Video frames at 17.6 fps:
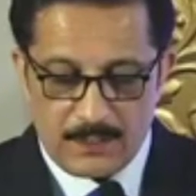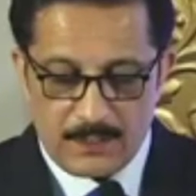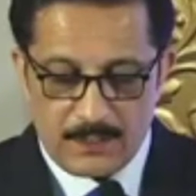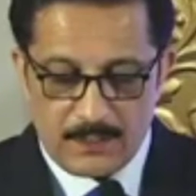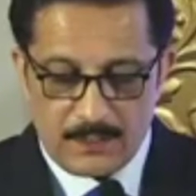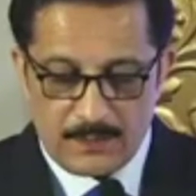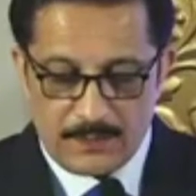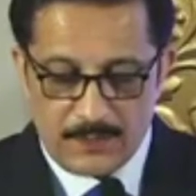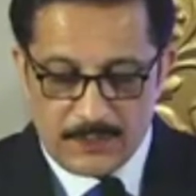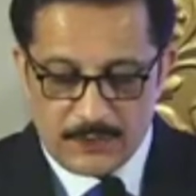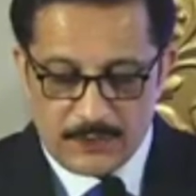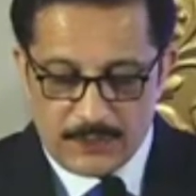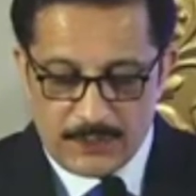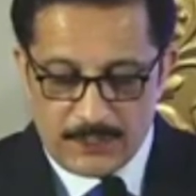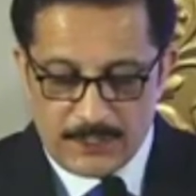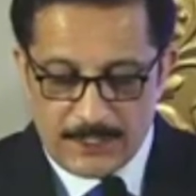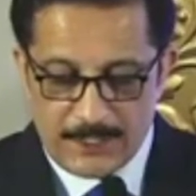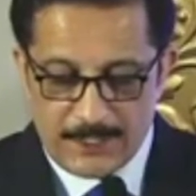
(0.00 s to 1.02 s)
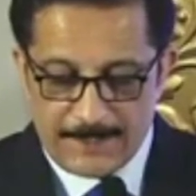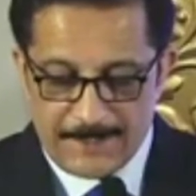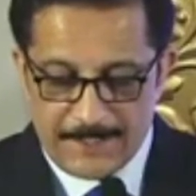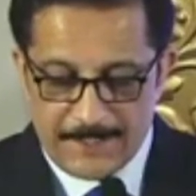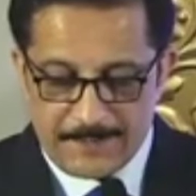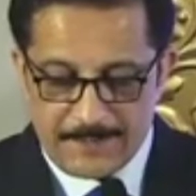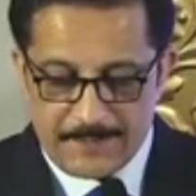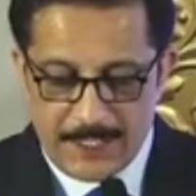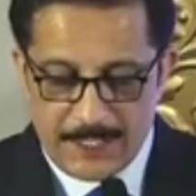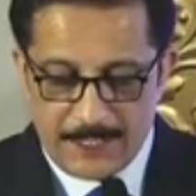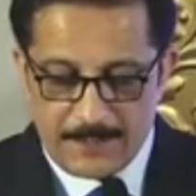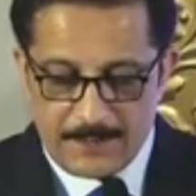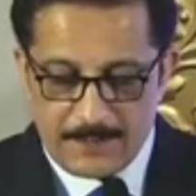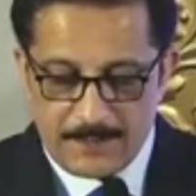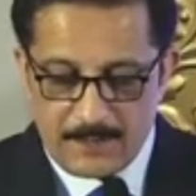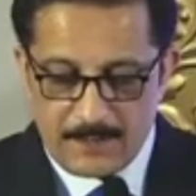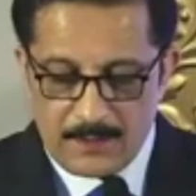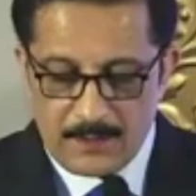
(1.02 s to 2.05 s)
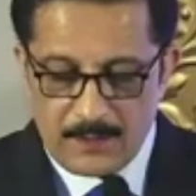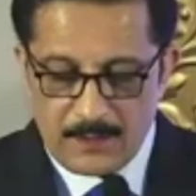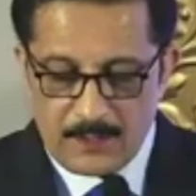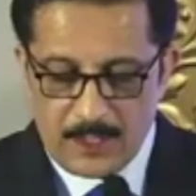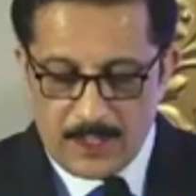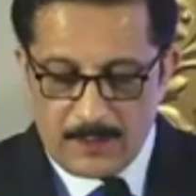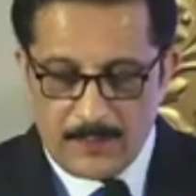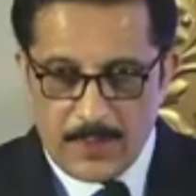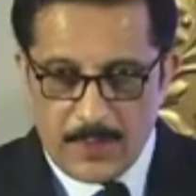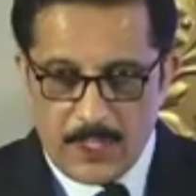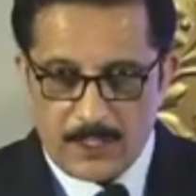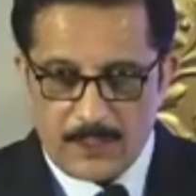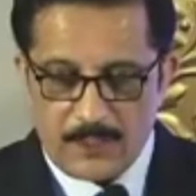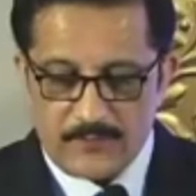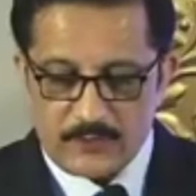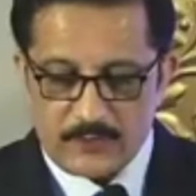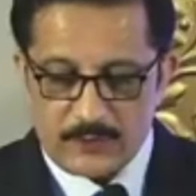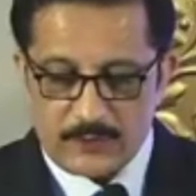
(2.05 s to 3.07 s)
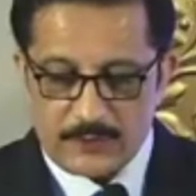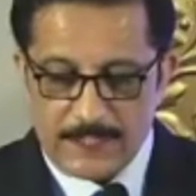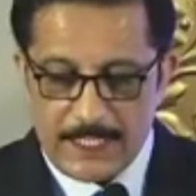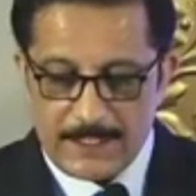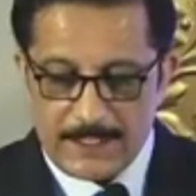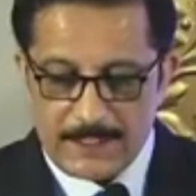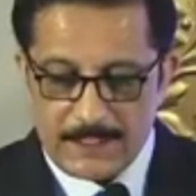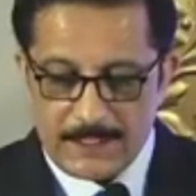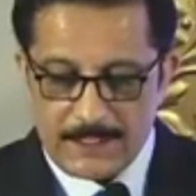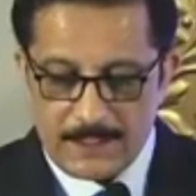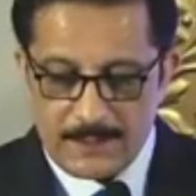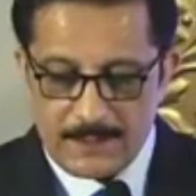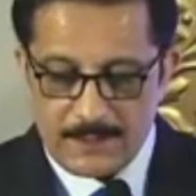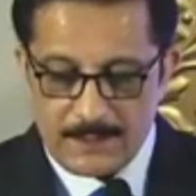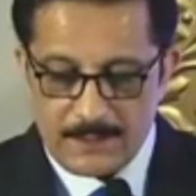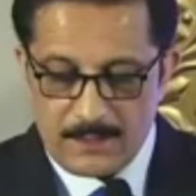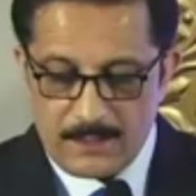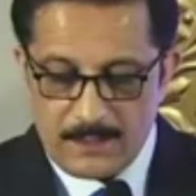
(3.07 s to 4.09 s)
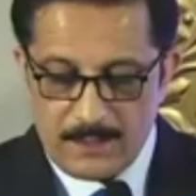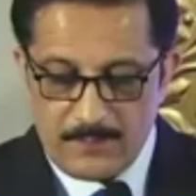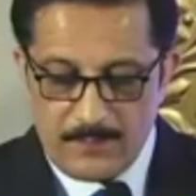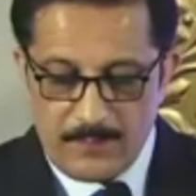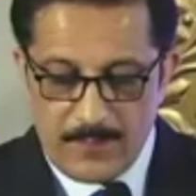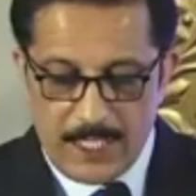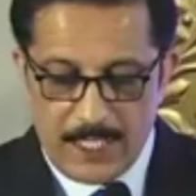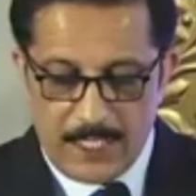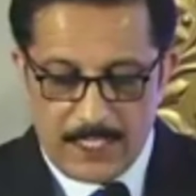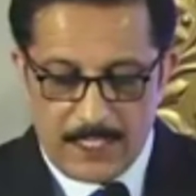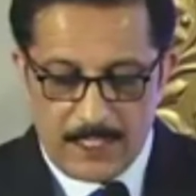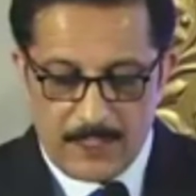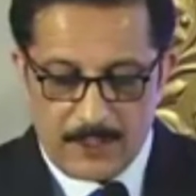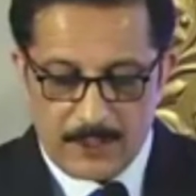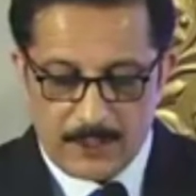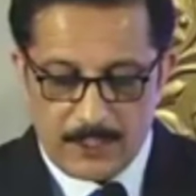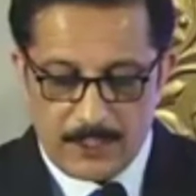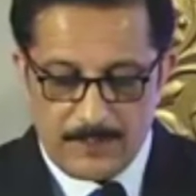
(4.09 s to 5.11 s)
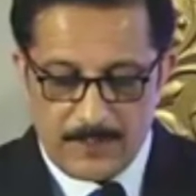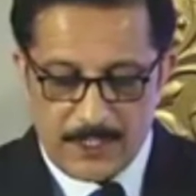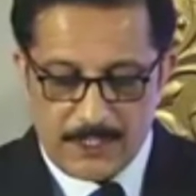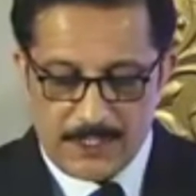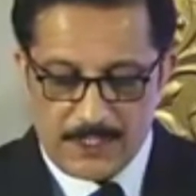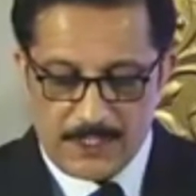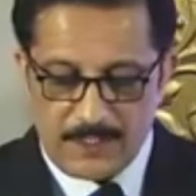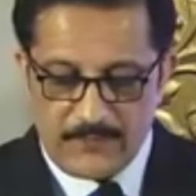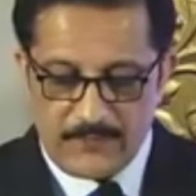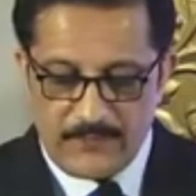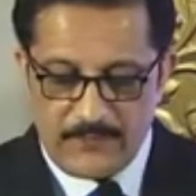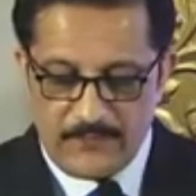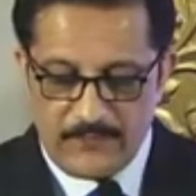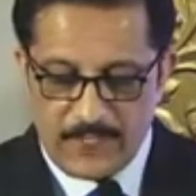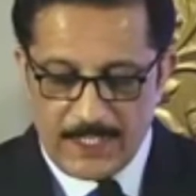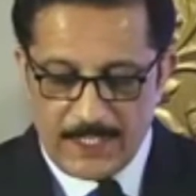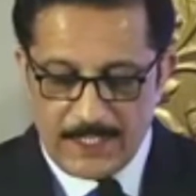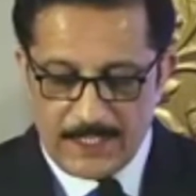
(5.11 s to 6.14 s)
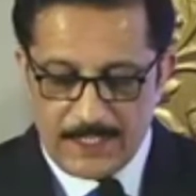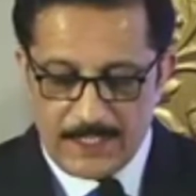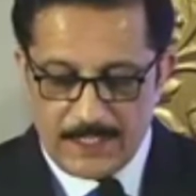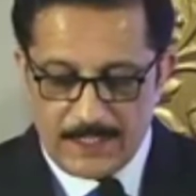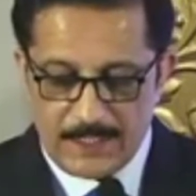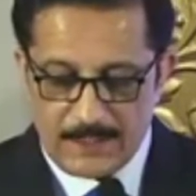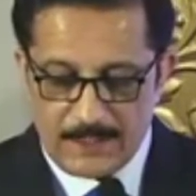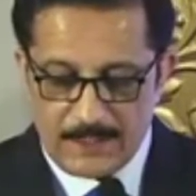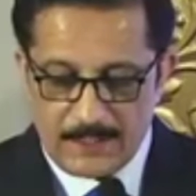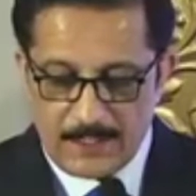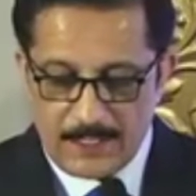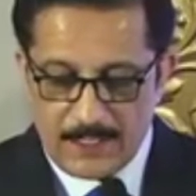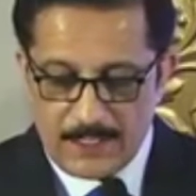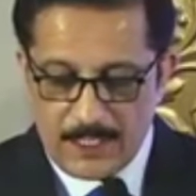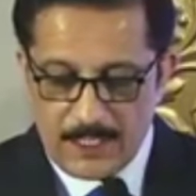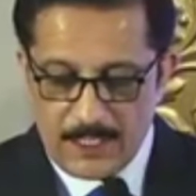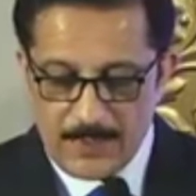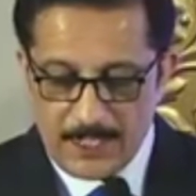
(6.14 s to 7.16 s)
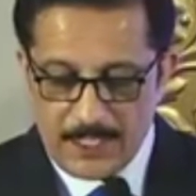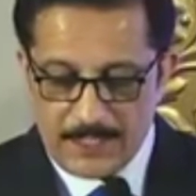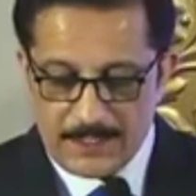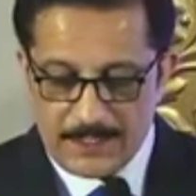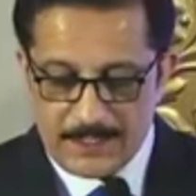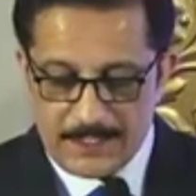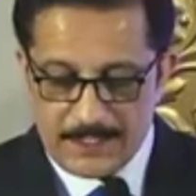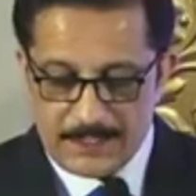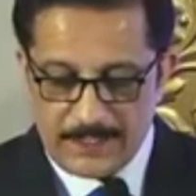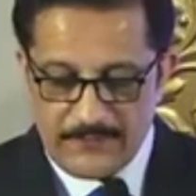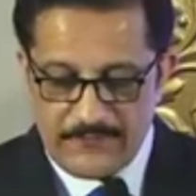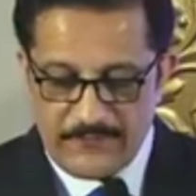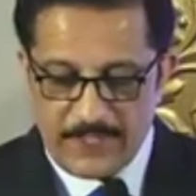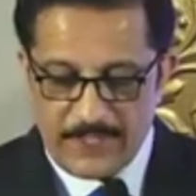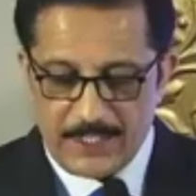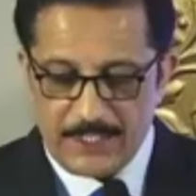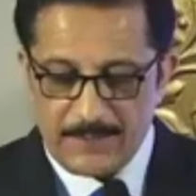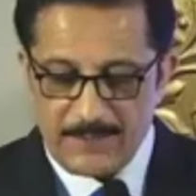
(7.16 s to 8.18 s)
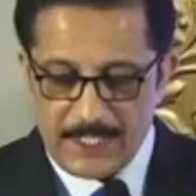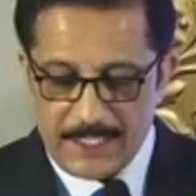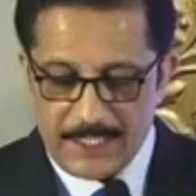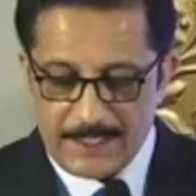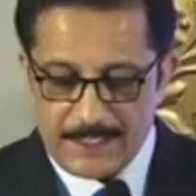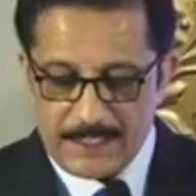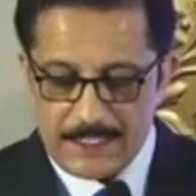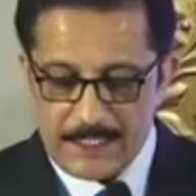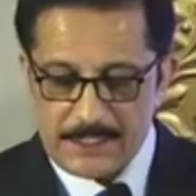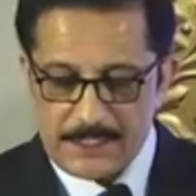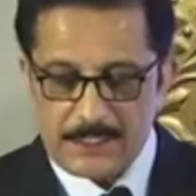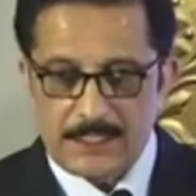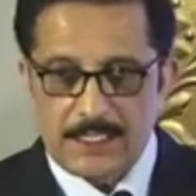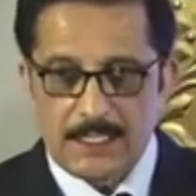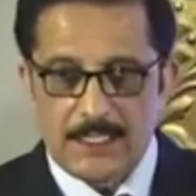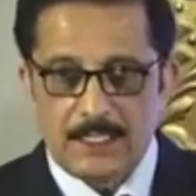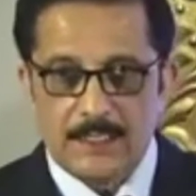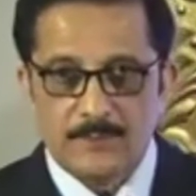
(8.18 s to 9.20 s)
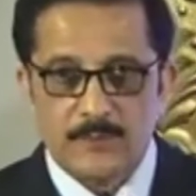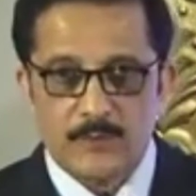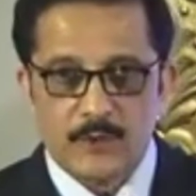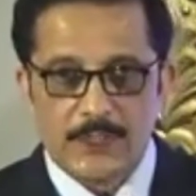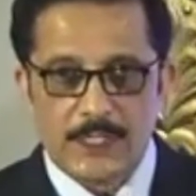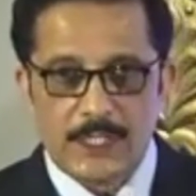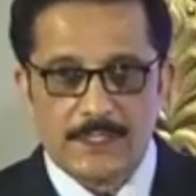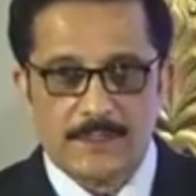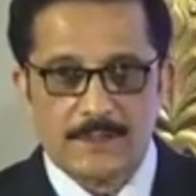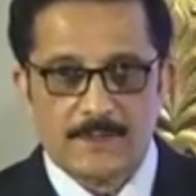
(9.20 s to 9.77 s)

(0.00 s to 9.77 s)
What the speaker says: prejudicial treatment on part of society merely on the basis of different abilities they possess.